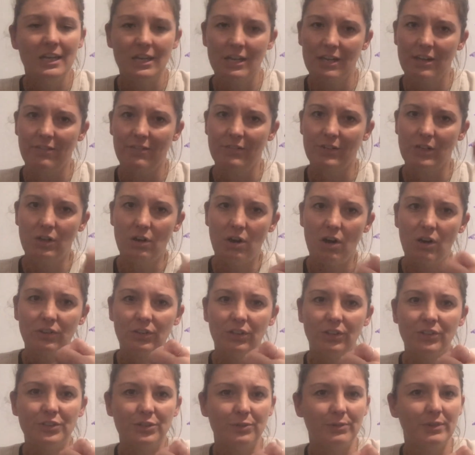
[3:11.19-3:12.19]
if you hold
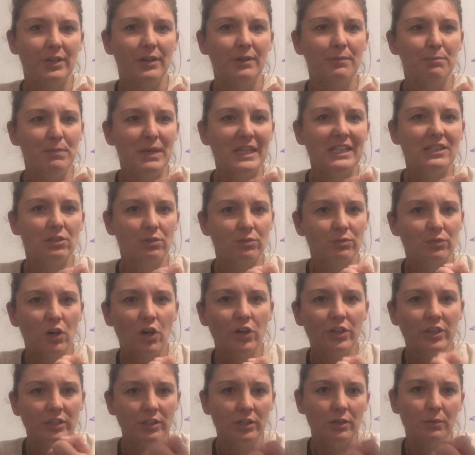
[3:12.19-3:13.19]
onto a metal rod
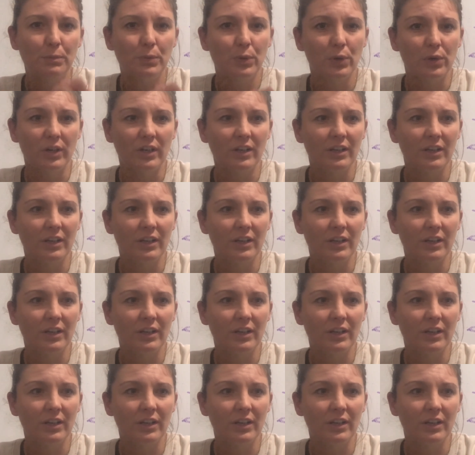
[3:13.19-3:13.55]
and you put it